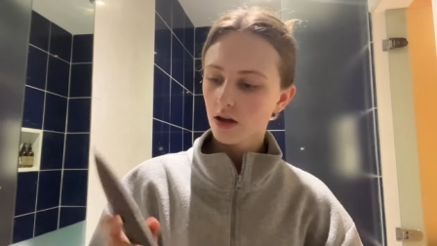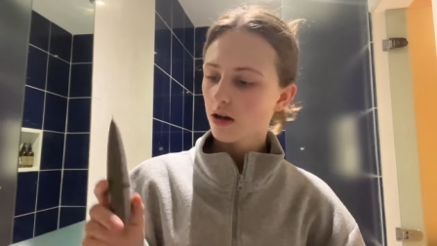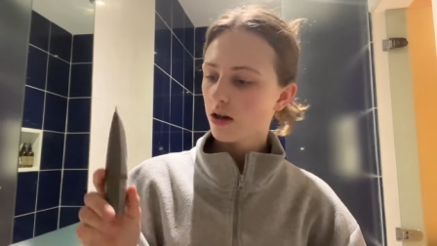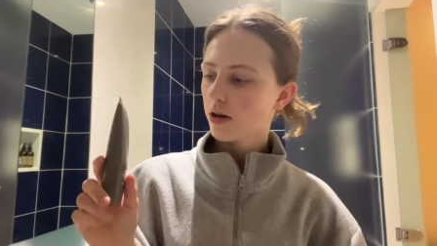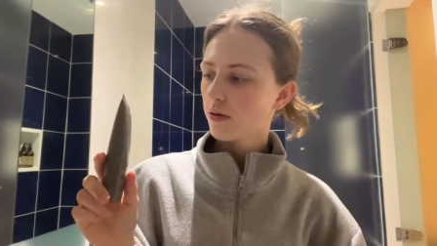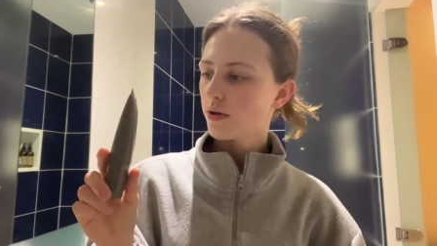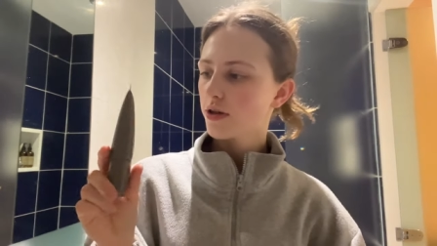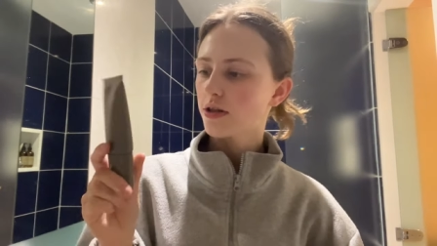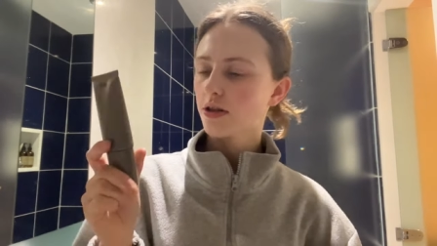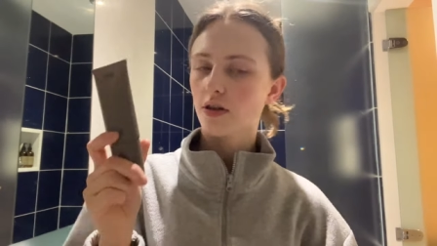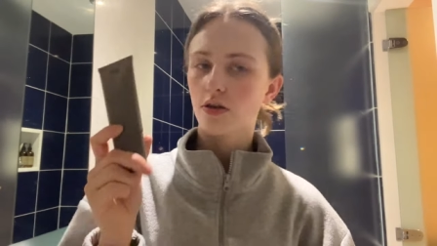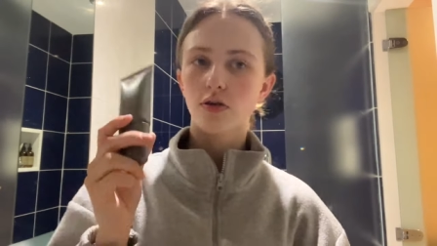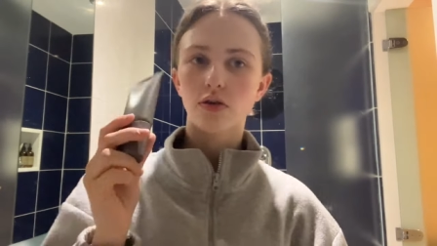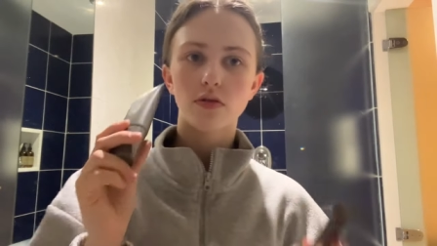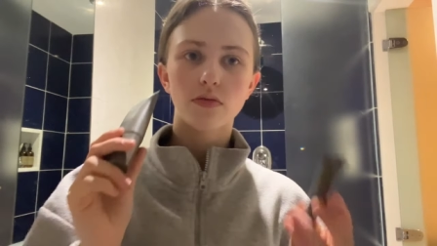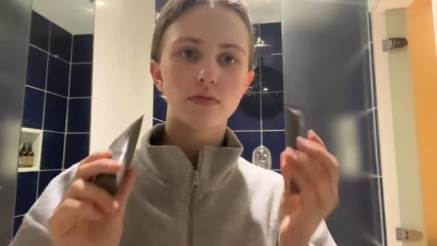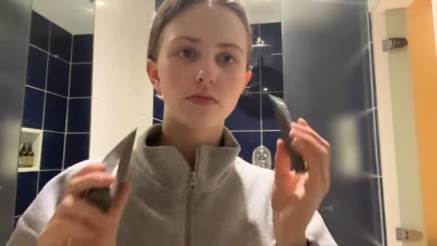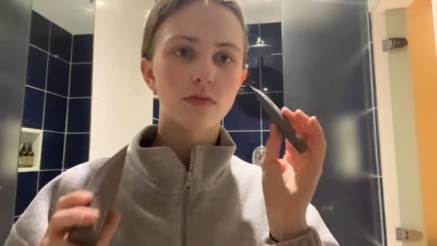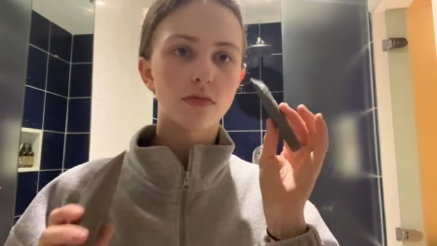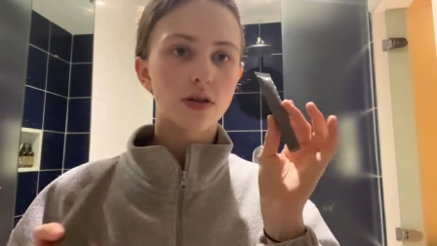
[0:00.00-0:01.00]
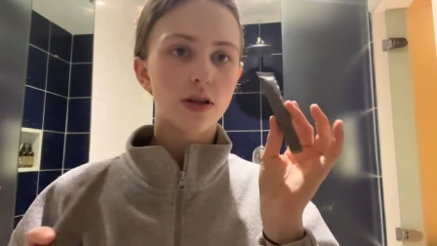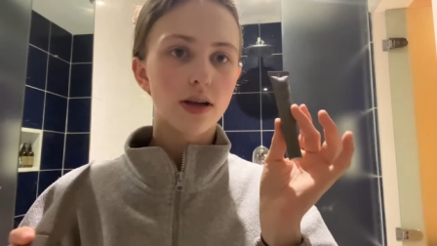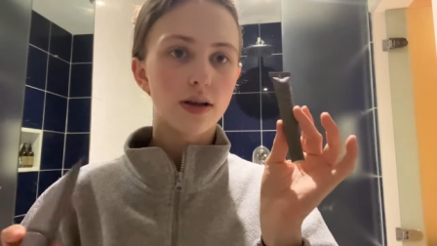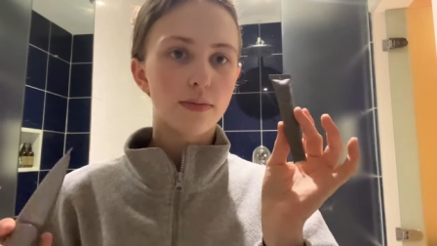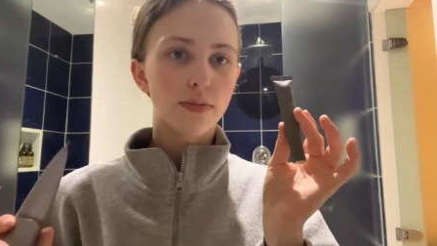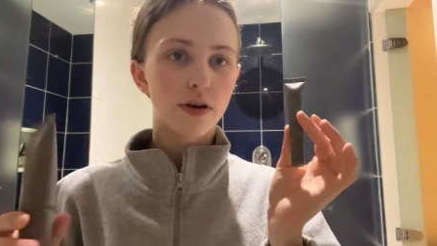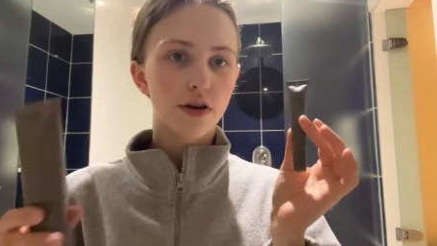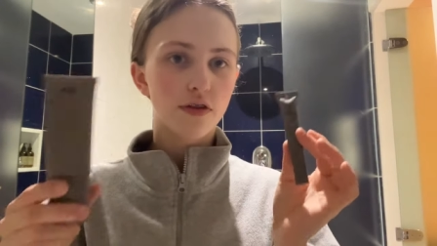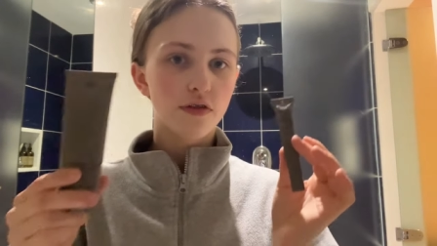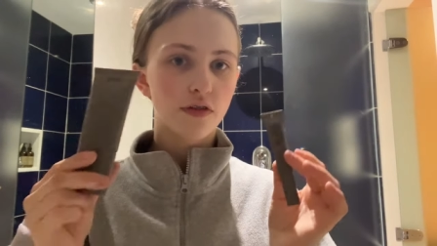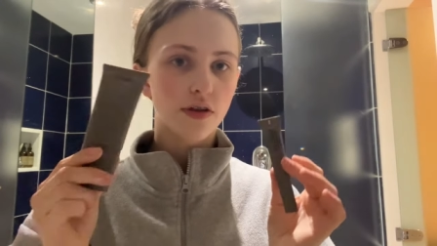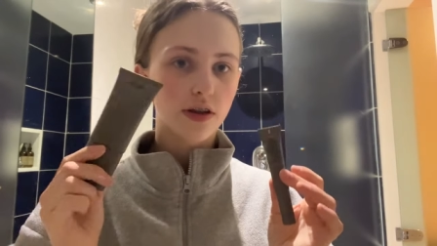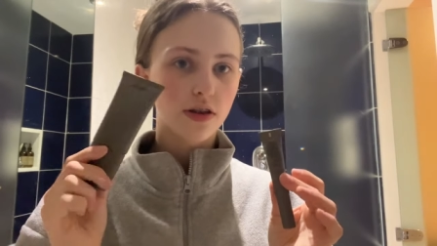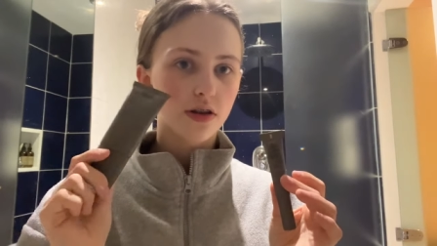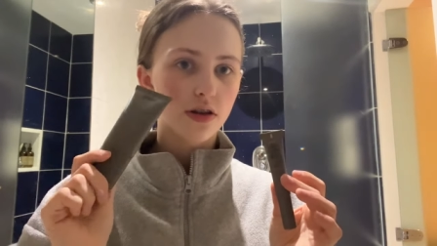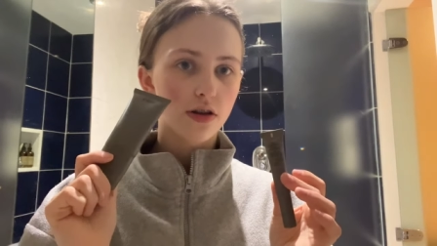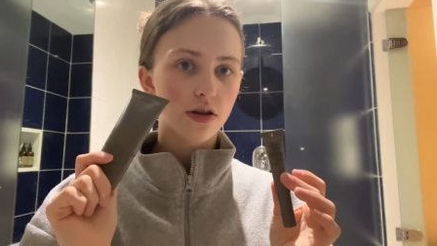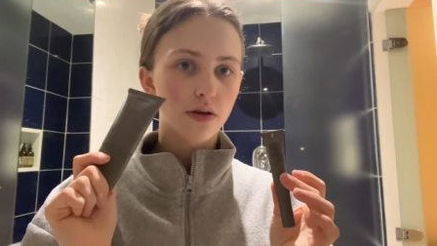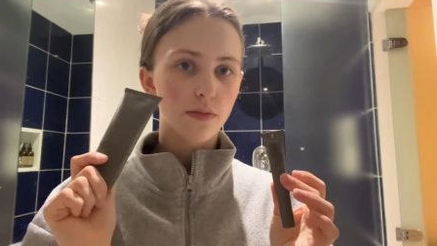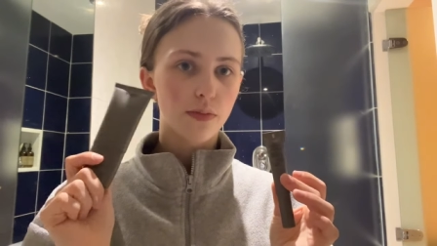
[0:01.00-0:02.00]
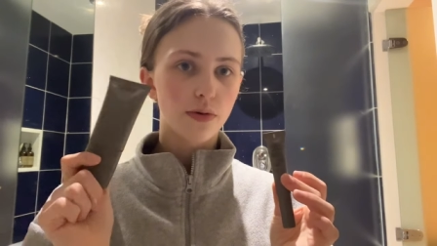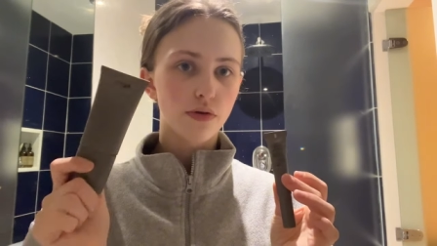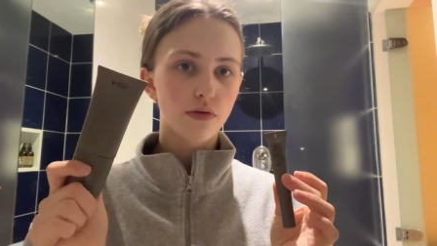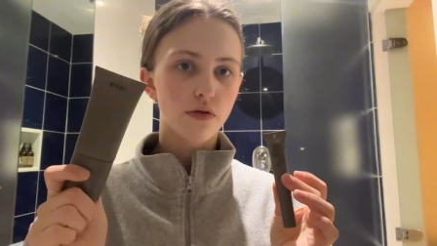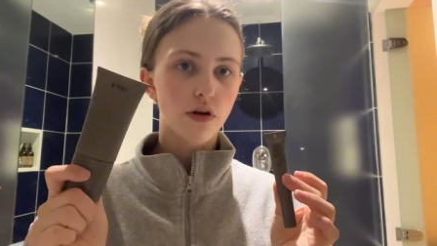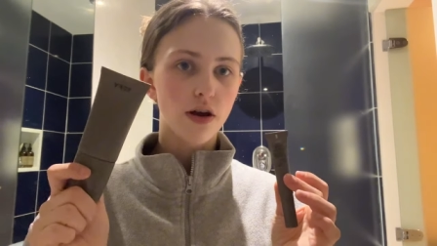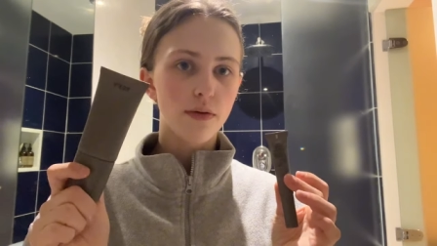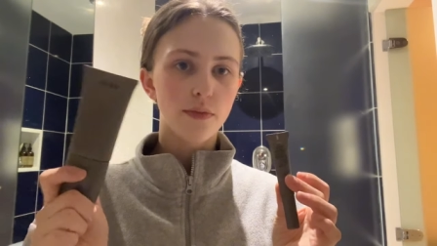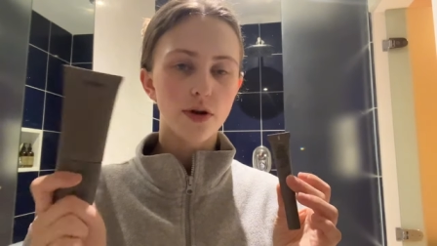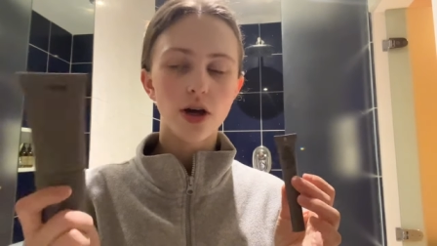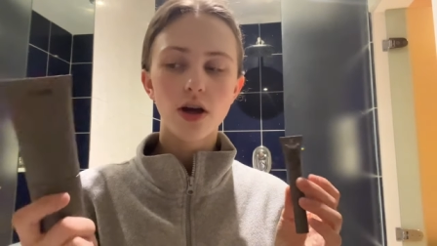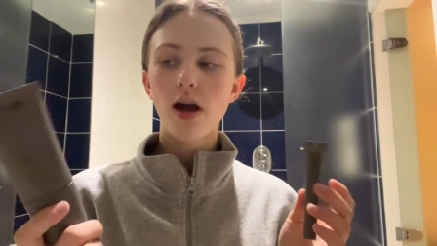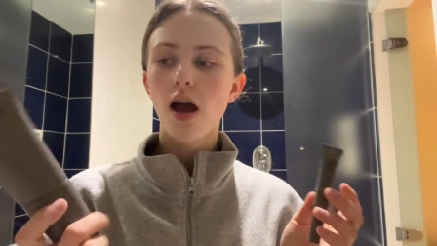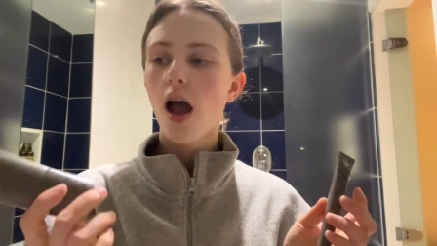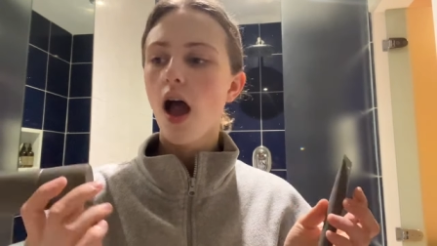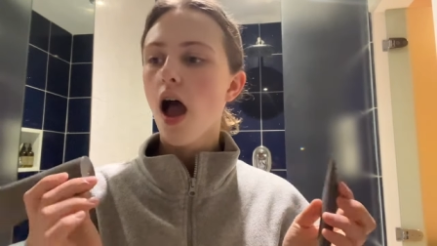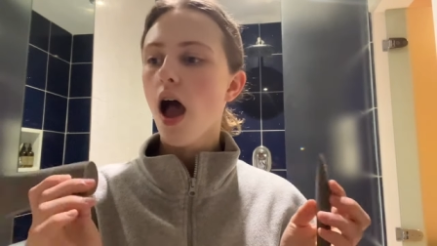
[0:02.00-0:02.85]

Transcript: Anyways, I got the lip bath and the primer.